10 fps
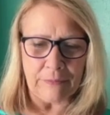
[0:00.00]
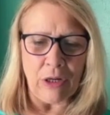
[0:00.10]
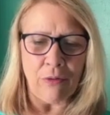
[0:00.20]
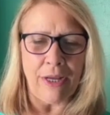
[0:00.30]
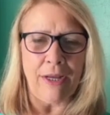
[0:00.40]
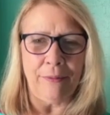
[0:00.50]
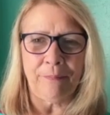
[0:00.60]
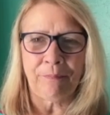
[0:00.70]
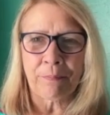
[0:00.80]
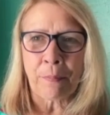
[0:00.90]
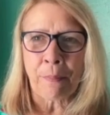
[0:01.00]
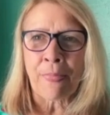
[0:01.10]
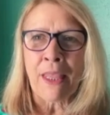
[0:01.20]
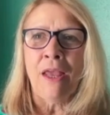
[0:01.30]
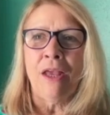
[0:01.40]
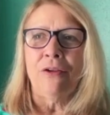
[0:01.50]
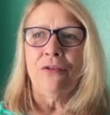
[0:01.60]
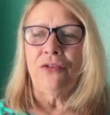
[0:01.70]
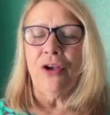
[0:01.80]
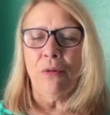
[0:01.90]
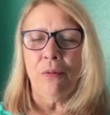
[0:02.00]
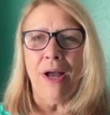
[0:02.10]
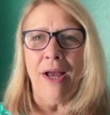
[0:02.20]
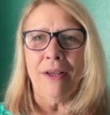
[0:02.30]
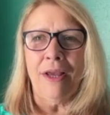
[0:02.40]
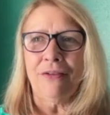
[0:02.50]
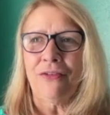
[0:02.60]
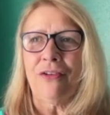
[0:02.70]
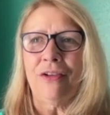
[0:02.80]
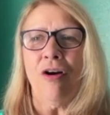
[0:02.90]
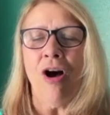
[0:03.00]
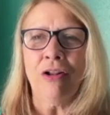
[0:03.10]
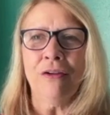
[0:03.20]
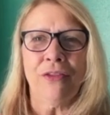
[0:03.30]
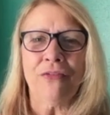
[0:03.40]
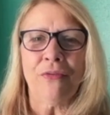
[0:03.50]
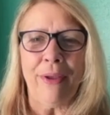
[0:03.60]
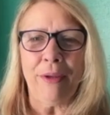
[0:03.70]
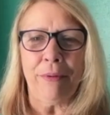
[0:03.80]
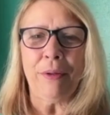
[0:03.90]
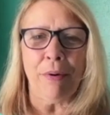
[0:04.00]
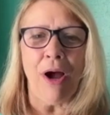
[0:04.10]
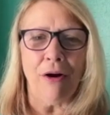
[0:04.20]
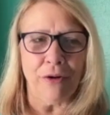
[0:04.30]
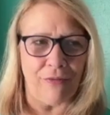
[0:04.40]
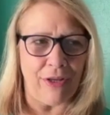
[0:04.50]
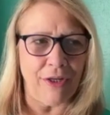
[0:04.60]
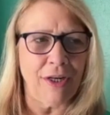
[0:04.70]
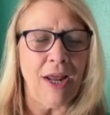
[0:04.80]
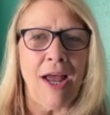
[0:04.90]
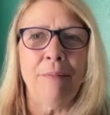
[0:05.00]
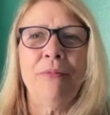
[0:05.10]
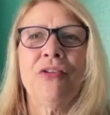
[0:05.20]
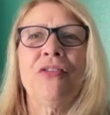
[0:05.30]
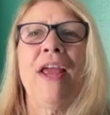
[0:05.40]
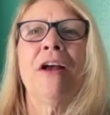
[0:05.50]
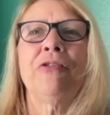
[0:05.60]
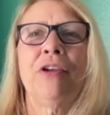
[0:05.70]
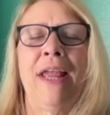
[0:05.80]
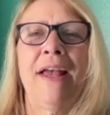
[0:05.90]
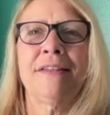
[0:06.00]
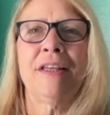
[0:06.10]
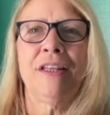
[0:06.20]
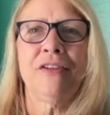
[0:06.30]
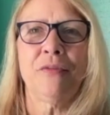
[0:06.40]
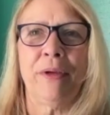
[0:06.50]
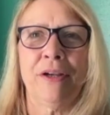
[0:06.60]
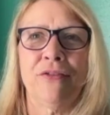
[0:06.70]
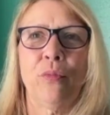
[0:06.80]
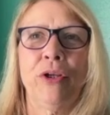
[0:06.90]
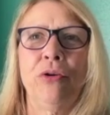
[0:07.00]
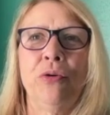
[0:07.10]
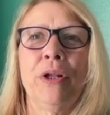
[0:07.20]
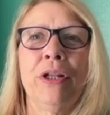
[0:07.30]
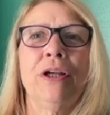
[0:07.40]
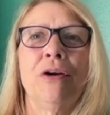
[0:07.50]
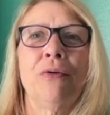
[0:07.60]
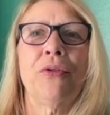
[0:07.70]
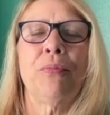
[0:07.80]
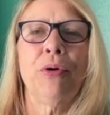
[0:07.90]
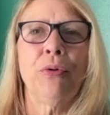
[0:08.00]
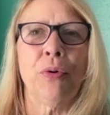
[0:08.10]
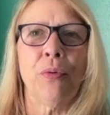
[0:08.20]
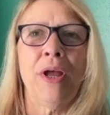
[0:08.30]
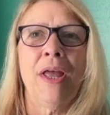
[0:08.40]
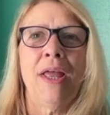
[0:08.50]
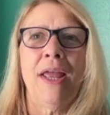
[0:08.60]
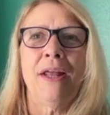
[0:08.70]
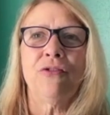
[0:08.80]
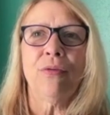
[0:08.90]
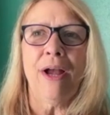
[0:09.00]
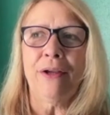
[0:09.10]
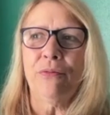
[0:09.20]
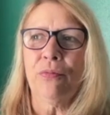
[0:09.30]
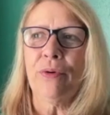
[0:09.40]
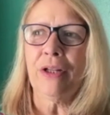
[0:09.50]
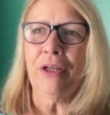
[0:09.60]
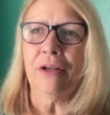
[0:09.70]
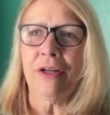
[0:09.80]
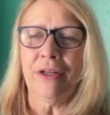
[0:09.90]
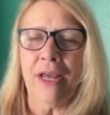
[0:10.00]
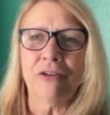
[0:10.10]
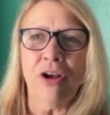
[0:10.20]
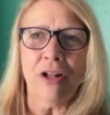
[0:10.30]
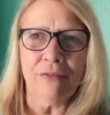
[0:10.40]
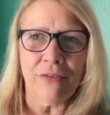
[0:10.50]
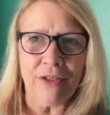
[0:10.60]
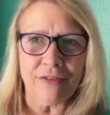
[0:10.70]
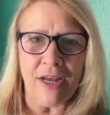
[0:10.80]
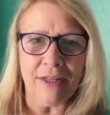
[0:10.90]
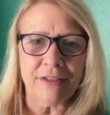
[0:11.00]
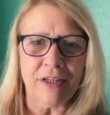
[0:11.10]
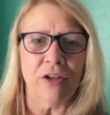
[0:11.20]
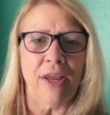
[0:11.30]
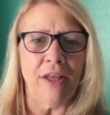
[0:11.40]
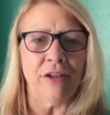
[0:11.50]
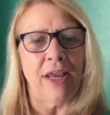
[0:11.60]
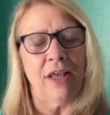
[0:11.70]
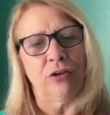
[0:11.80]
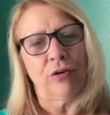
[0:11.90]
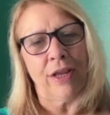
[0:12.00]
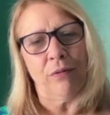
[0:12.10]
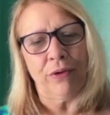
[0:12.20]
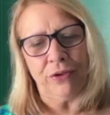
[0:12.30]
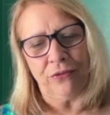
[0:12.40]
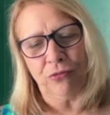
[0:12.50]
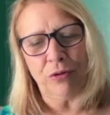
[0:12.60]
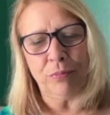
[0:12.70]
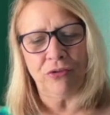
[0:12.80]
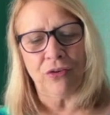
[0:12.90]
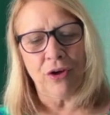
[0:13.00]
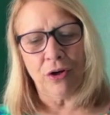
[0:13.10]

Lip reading: Okay. So all of this may be part of it. And I'm just actually asking this because when you really go through and try and really connect all of these dots and look at what the stream is